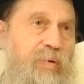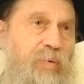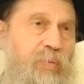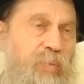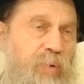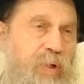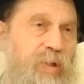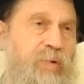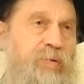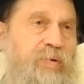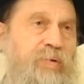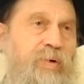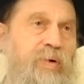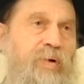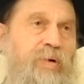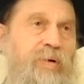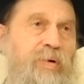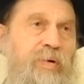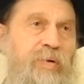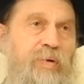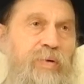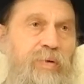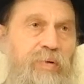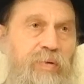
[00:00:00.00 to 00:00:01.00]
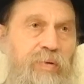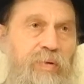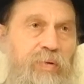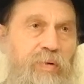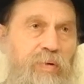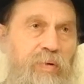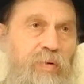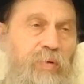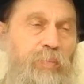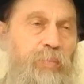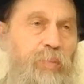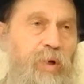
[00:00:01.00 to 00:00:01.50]
winter
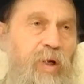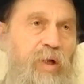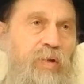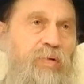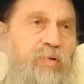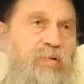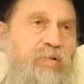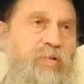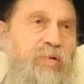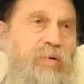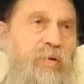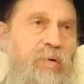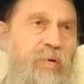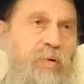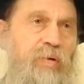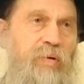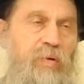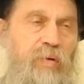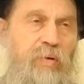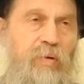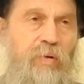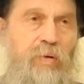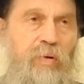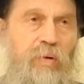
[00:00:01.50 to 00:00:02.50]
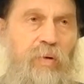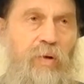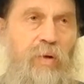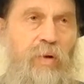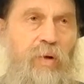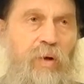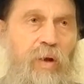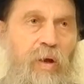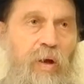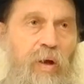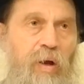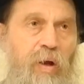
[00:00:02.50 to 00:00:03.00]
months,
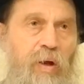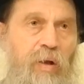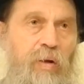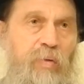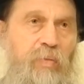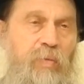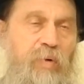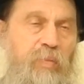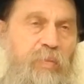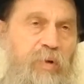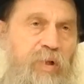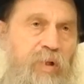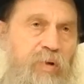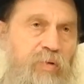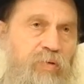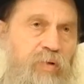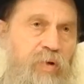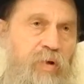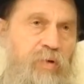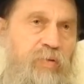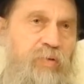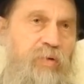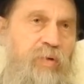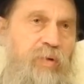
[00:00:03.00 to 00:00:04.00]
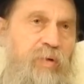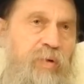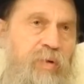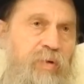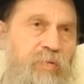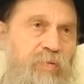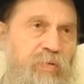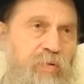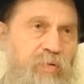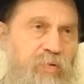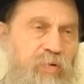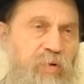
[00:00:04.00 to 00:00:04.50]
and we'll be discussing the
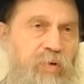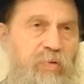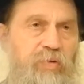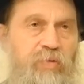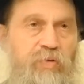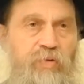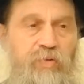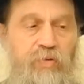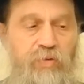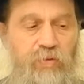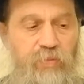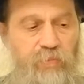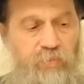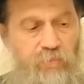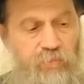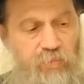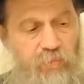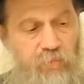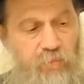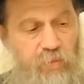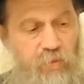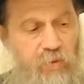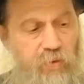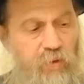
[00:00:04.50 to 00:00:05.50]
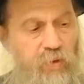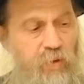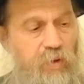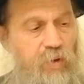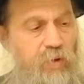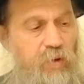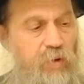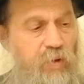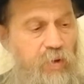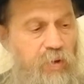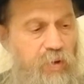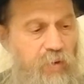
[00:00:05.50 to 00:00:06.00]
different seasons.
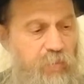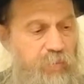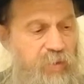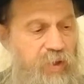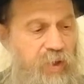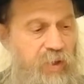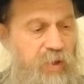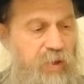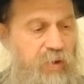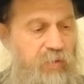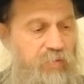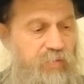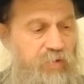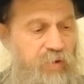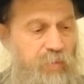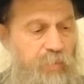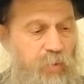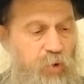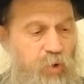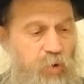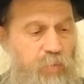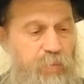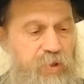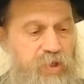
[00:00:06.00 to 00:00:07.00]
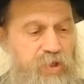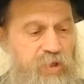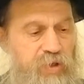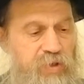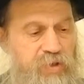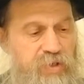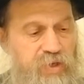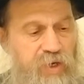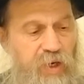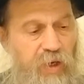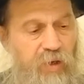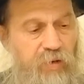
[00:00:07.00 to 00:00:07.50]
Beginning from Chumash
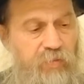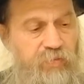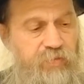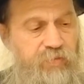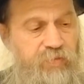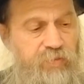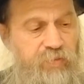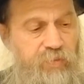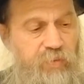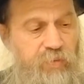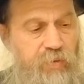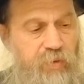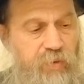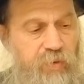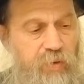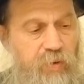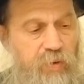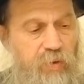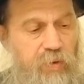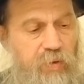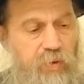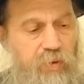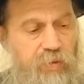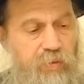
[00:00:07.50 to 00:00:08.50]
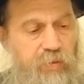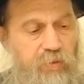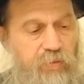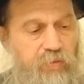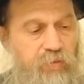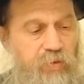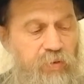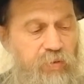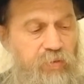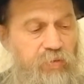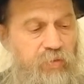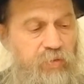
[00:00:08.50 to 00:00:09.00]
itself, the
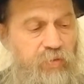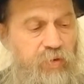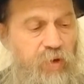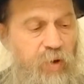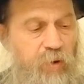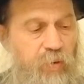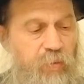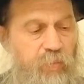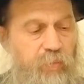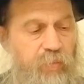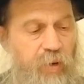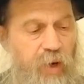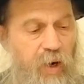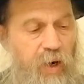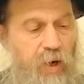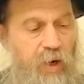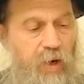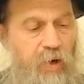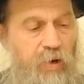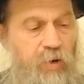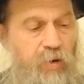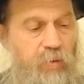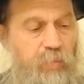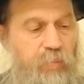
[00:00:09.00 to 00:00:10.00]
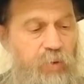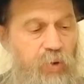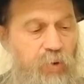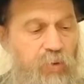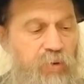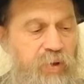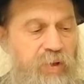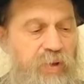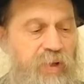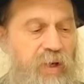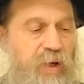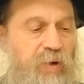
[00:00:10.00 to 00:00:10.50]
seasons are
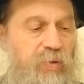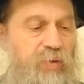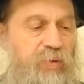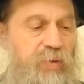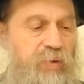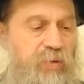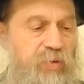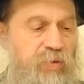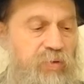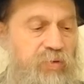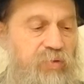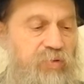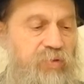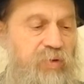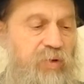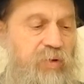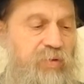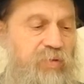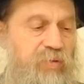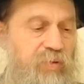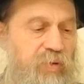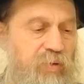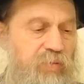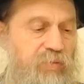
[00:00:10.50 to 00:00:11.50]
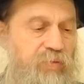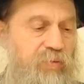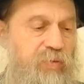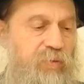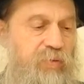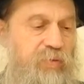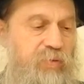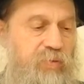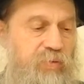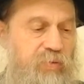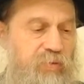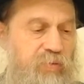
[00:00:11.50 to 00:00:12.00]
broken down into 6
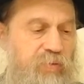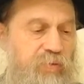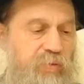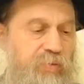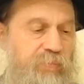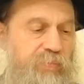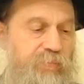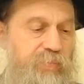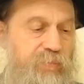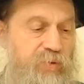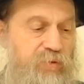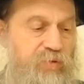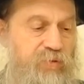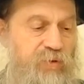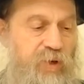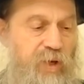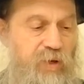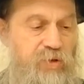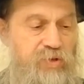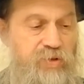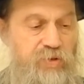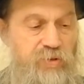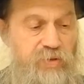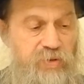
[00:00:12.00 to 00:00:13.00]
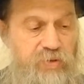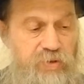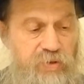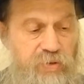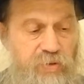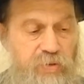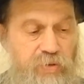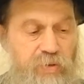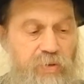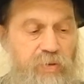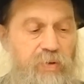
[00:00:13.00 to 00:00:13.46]
different sections.